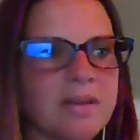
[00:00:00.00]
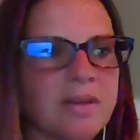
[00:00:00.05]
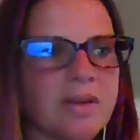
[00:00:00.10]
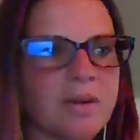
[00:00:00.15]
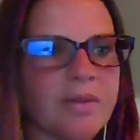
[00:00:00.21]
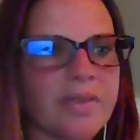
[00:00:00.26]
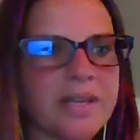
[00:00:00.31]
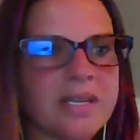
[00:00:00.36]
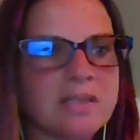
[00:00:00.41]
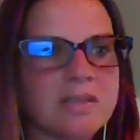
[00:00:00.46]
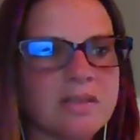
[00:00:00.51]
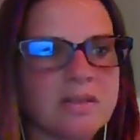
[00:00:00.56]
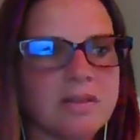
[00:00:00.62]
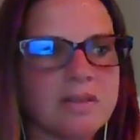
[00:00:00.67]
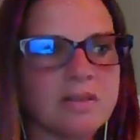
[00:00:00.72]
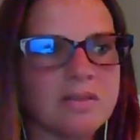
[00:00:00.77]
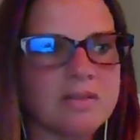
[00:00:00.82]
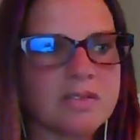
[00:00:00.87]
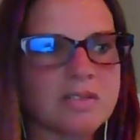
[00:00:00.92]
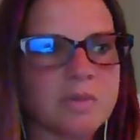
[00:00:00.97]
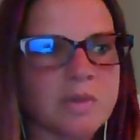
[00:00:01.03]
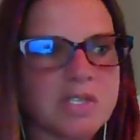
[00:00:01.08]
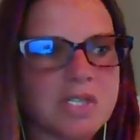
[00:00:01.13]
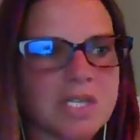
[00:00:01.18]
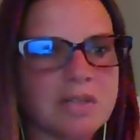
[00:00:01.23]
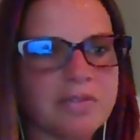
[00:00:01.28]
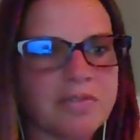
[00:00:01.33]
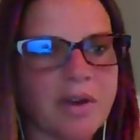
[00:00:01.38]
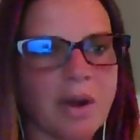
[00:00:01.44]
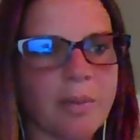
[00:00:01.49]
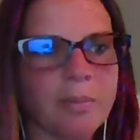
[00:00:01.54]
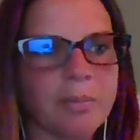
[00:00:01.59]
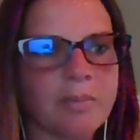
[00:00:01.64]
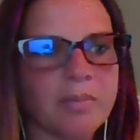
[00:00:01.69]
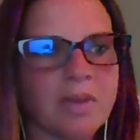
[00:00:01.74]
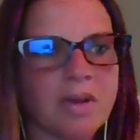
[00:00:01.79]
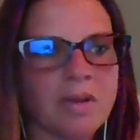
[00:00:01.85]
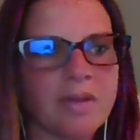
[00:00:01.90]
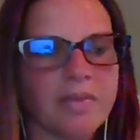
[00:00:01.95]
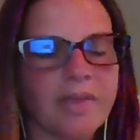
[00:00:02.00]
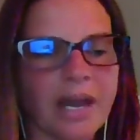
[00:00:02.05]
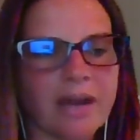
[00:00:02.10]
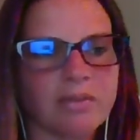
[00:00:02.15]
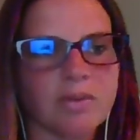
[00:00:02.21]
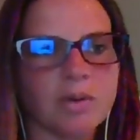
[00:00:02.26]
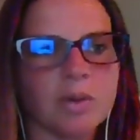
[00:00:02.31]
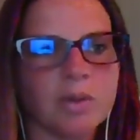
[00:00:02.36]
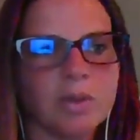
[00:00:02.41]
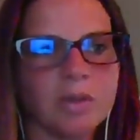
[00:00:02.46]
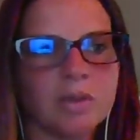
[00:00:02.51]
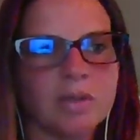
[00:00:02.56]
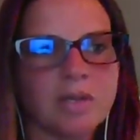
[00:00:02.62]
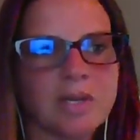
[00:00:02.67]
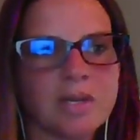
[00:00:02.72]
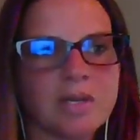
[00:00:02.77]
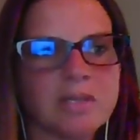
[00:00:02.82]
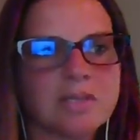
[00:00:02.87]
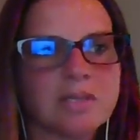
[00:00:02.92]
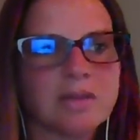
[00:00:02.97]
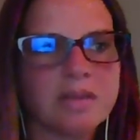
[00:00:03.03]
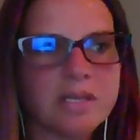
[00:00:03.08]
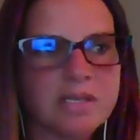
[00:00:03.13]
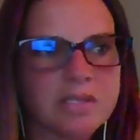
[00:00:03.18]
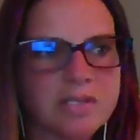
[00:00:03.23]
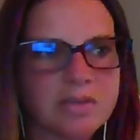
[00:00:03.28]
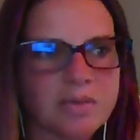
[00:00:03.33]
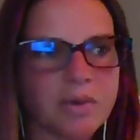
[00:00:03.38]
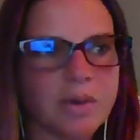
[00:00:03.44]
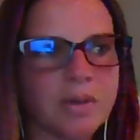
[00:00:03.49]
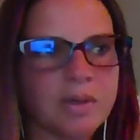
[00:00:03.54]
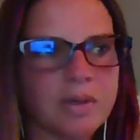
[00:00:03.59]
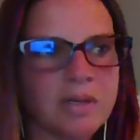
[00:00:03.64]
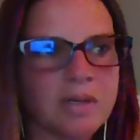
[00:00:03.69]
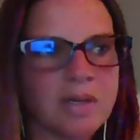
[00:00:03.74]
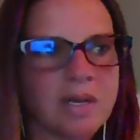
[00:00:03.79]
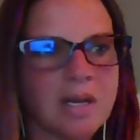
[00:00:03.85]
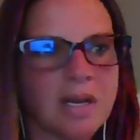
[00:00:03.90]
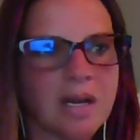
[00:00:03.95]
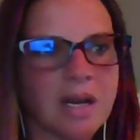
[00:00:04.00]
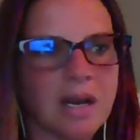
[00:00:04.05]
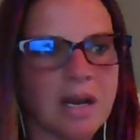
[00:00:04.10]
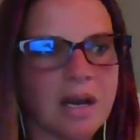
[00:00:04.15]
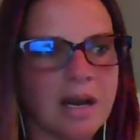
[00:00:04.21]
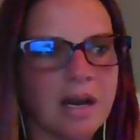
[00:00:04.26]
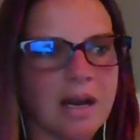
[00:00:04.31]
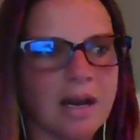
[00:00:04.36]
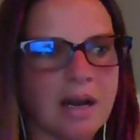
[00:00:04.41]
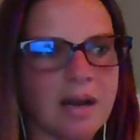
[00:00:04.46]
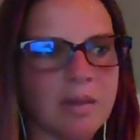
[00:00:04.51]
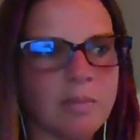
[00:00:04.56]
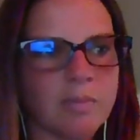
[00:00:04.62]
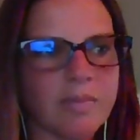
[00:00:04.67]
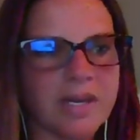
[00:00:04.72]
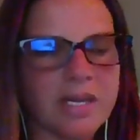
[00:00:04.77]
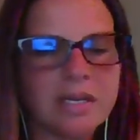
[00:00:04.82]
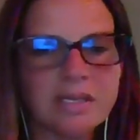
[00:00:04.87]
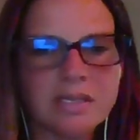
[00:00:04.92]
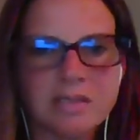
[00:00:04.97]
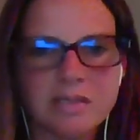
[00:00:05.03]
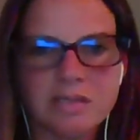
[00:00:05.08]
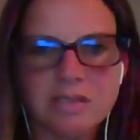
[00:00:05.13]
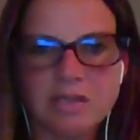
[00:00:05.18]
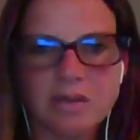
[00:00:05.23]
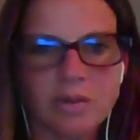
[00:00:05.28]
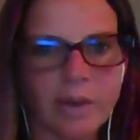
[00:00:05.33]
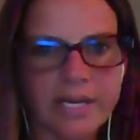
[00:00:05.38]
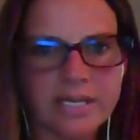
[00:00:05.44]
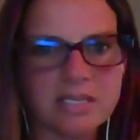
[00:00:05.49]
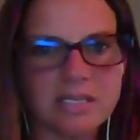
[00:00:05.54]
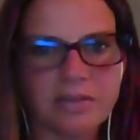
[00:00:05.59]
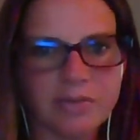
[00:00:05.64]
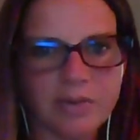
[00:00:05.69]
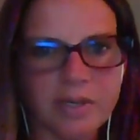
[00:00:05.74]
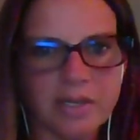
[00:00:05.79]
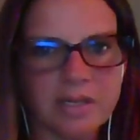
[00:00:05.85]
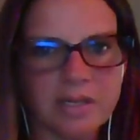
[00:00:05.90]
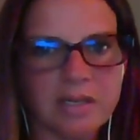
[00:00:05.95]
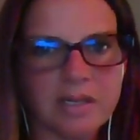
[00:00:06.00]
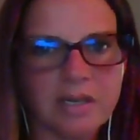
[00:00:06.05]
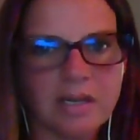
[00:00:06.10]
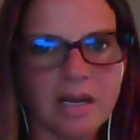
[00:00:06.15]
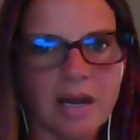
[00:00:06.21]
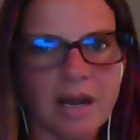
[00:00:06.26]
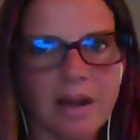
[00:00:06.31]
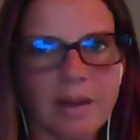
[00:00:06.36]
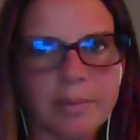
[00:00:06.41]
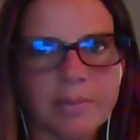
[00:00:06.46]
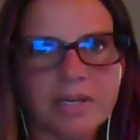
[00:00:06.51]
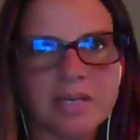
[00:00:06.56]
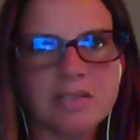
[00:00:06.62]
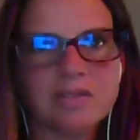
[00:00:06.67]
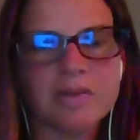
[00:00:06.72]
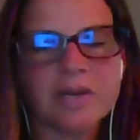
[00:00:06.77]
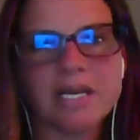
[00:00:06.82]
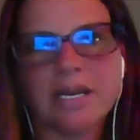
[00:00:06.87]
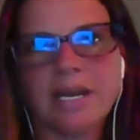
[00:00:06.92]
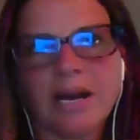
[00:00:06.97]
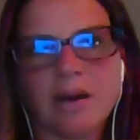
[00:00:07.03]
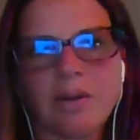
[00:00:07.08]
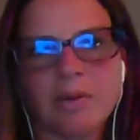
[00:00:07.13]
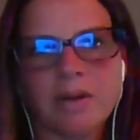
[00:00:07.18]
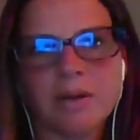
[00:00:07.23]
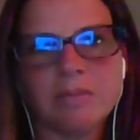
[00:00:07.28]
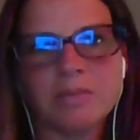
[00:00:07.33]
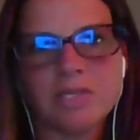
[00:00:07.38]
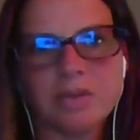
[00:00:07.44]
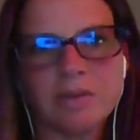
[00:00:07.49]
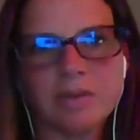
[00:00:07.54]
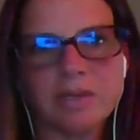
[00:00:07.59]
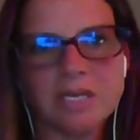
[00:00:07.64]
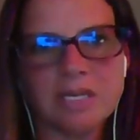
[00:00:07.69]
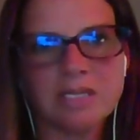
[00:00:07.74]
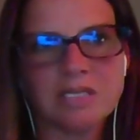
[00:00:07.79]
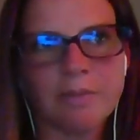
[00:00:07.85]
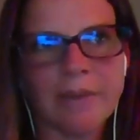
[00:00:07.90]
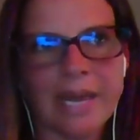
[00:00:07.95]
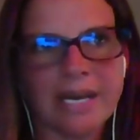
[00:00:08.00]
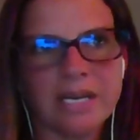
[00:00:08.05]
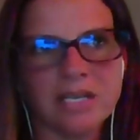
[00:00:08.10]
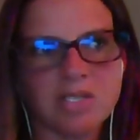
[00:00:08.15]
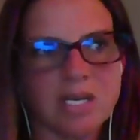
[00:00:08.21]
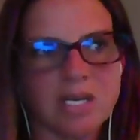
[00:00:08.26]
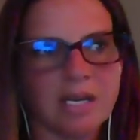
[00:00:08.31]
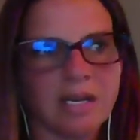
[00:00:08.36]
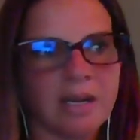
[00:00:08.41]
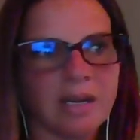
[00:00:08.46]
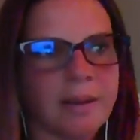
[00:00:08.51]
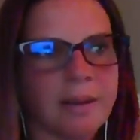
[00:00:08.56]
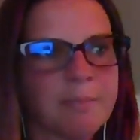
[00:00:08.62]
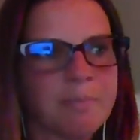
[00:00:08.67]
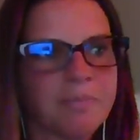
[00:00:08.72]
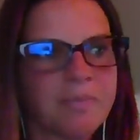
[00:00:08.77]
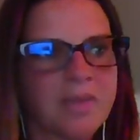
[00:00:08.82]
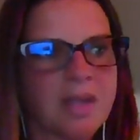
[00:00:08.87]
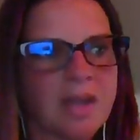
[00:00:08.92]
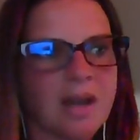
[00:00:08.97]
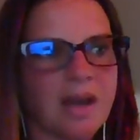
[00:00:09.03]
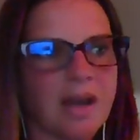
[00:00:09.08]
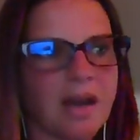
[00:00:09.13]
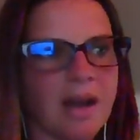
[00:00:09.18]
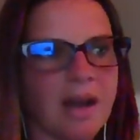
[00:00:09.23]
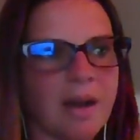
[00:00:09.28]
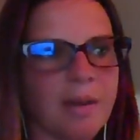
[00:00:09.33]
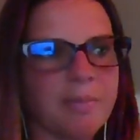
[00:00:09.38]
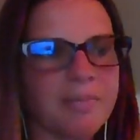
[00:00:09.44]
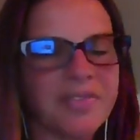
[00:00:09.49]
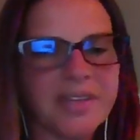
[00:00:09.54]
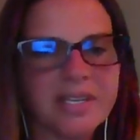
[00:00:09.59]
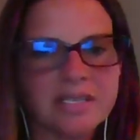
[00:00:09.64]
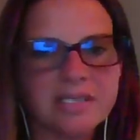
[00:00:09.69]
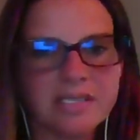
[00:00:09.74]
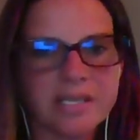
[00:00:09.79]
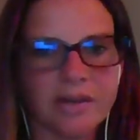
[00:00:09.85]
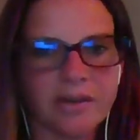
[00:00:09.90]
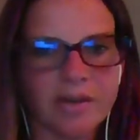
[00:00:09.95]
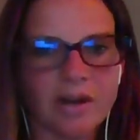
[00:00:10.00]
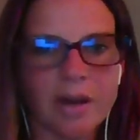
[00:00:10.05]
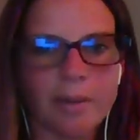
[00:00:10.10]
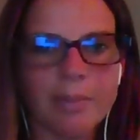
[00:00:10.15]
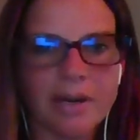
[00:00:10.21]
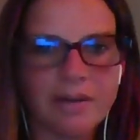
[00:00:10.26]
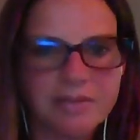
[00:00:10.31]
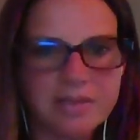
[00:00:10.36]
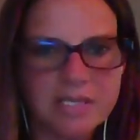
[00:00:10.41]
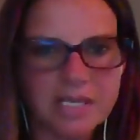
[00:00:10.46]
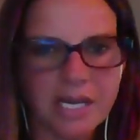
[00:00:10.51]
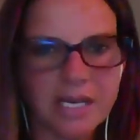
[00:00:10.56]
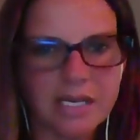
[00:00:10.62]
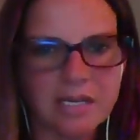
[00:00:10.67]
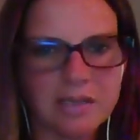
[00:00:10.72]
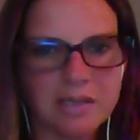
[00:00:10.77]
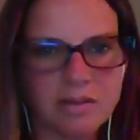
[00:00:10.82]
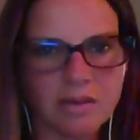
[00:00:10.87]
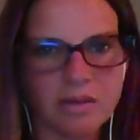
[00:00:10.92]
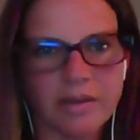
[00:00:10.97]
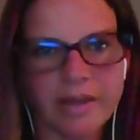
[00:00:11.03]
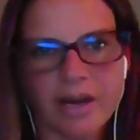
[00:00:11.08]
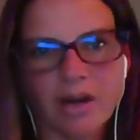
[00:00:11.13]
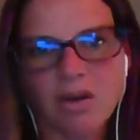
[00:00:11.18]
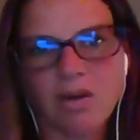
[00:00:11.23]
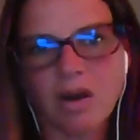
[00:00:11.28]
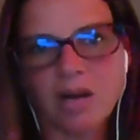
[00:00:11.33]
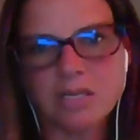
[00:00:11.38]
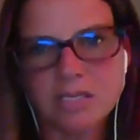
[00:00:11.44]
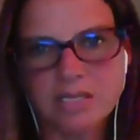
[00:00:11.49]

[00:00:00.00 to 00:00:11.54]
then switching from that role to this role, it is quite different because right now what I'm doing is managing things that are above site or that cross